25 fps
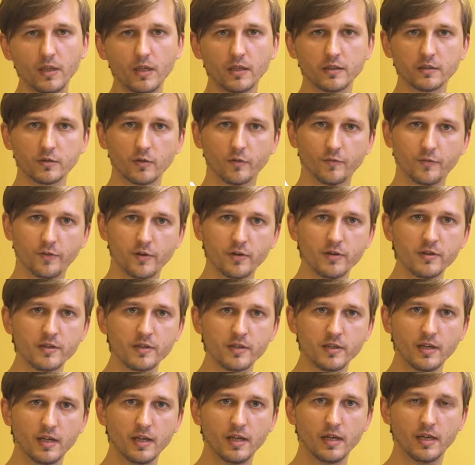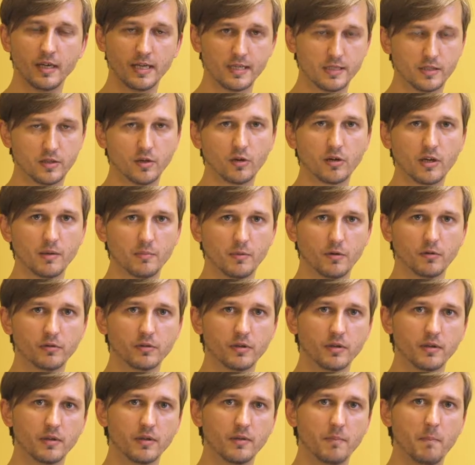So first, let's talk
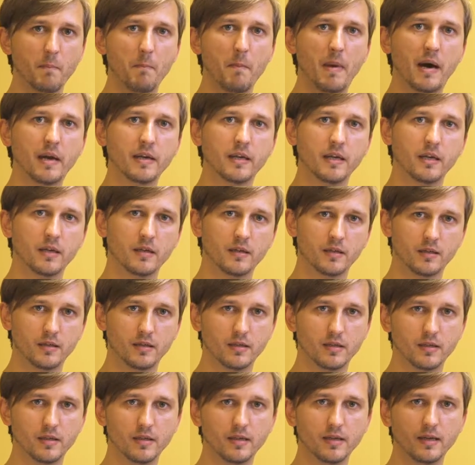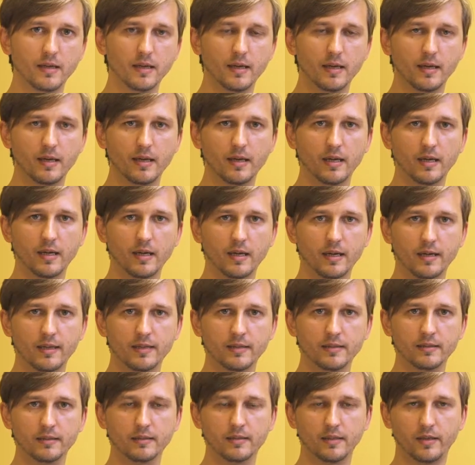about money.
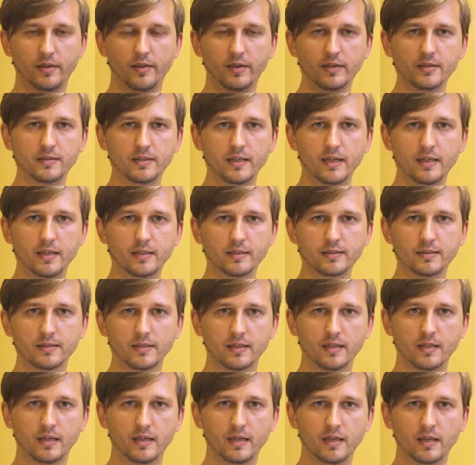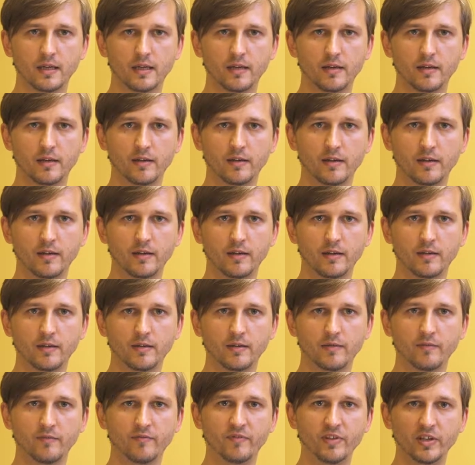And these days
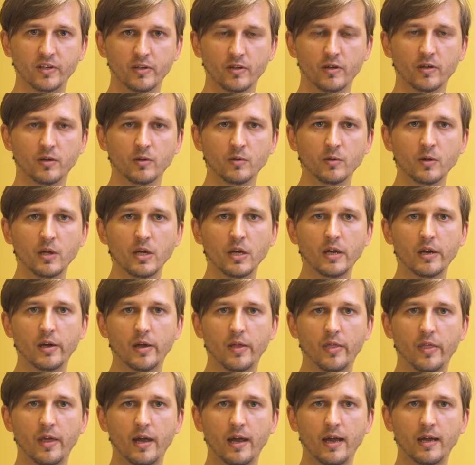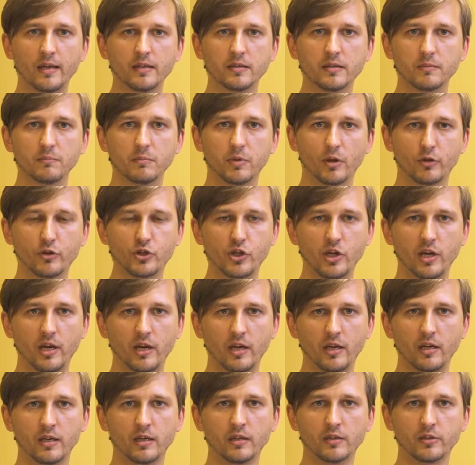we know that
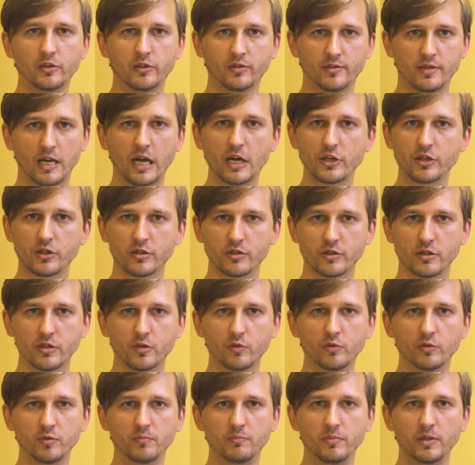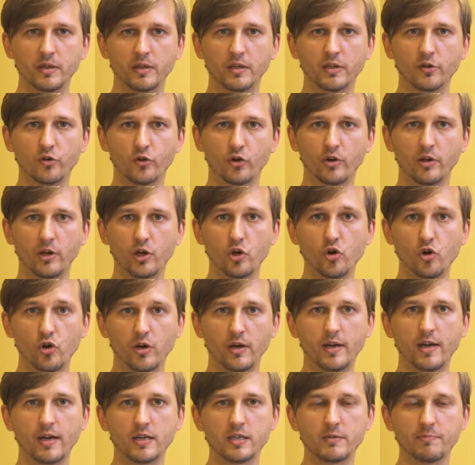blockchain transactions could be
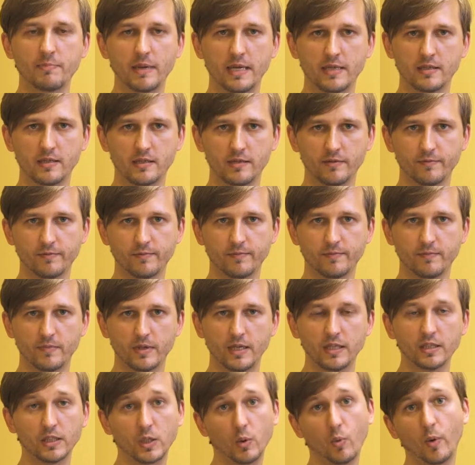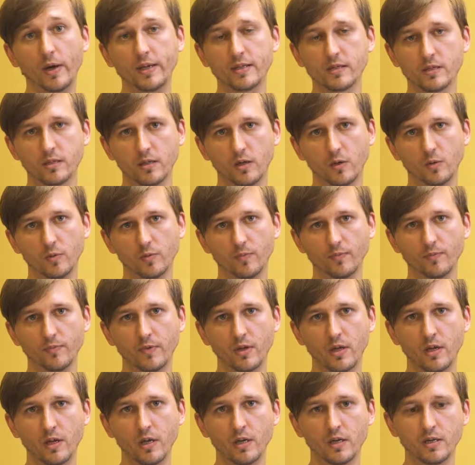really expensive and quite slow.
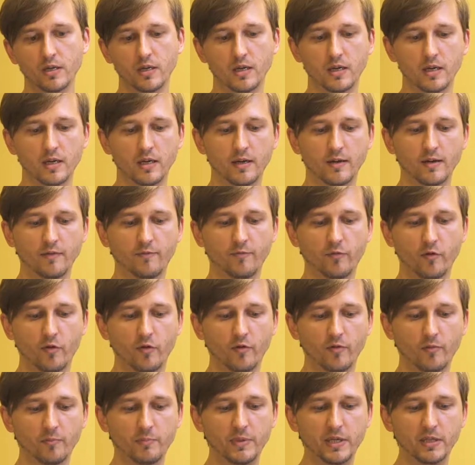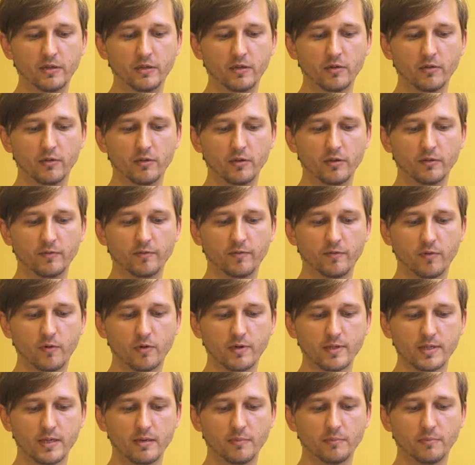For Bitcoin,
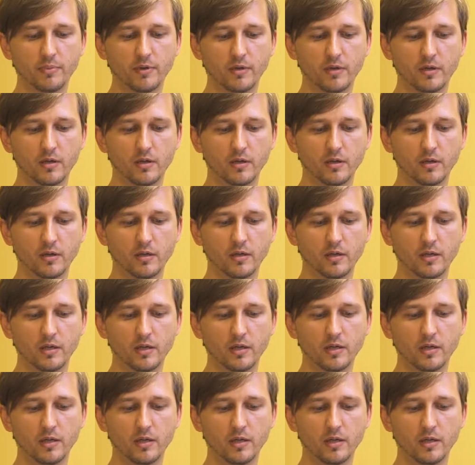for example,